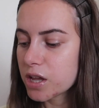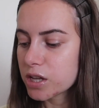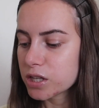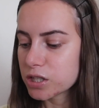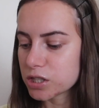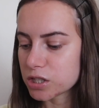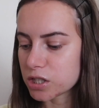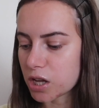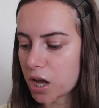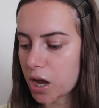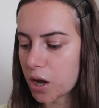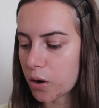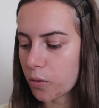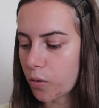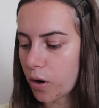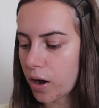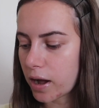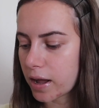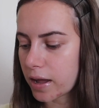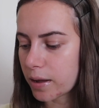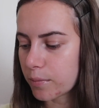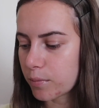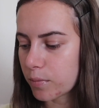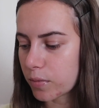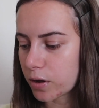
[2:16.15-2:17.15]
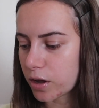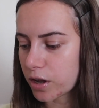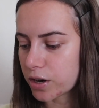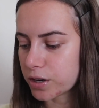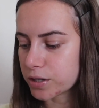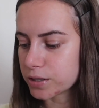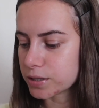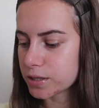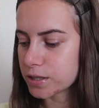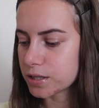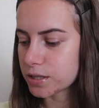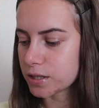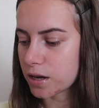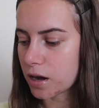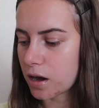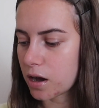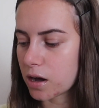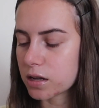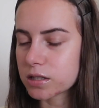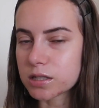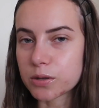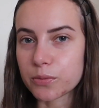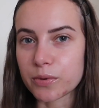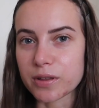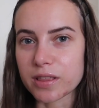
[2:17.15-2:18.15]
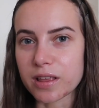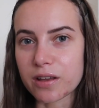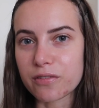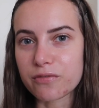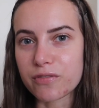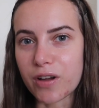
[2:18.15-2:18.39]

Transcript: So I am gonna start with a